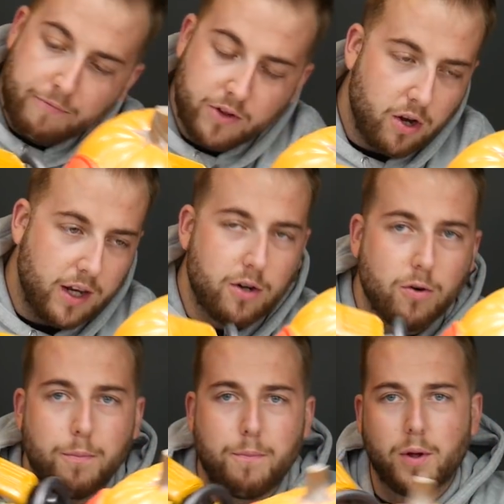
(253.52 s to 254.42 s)
Got a
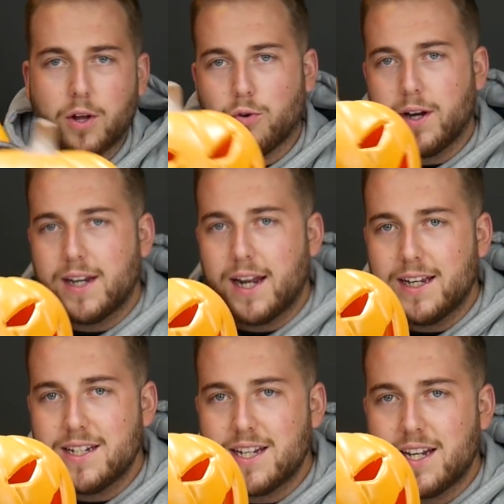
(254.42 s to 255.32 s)
little green
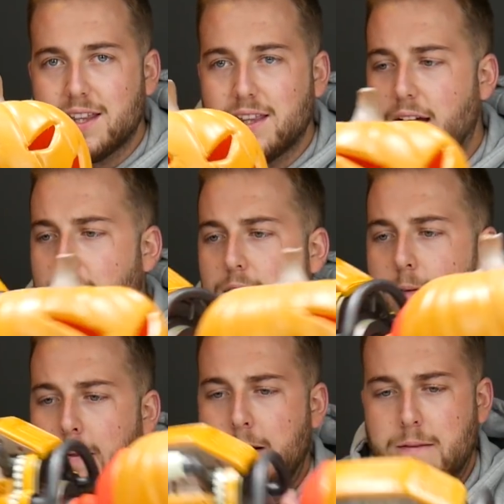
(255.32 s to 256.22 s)
LED in there.
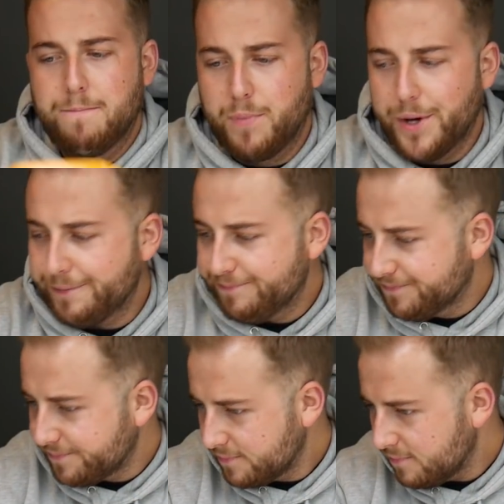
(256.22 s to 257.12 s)
But
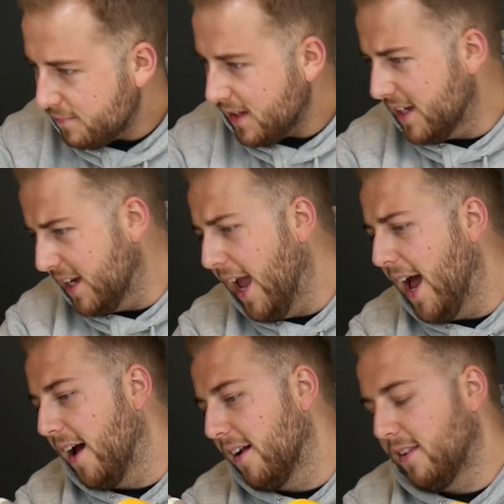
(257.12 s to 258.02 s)

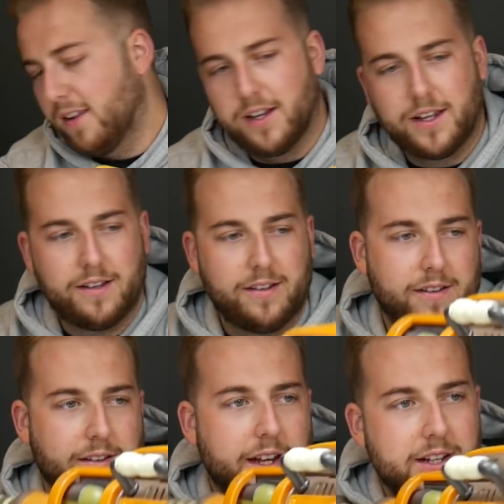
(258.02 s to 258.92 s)
yeah, like,
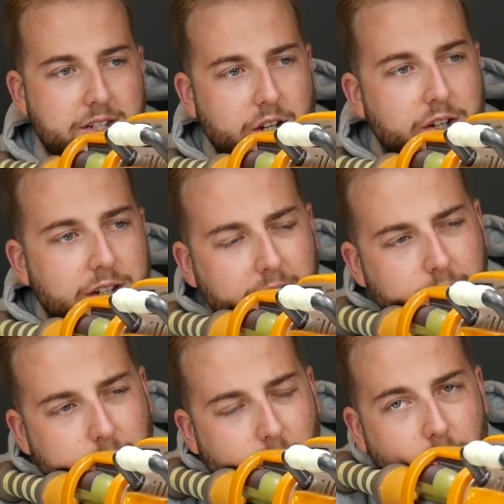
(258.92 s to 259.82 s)
it's a good
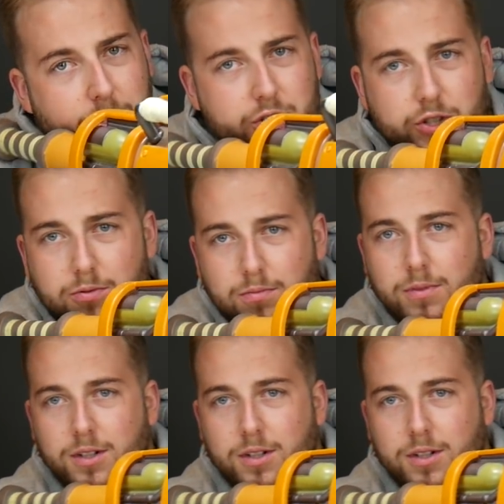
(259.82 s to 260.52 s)
little costume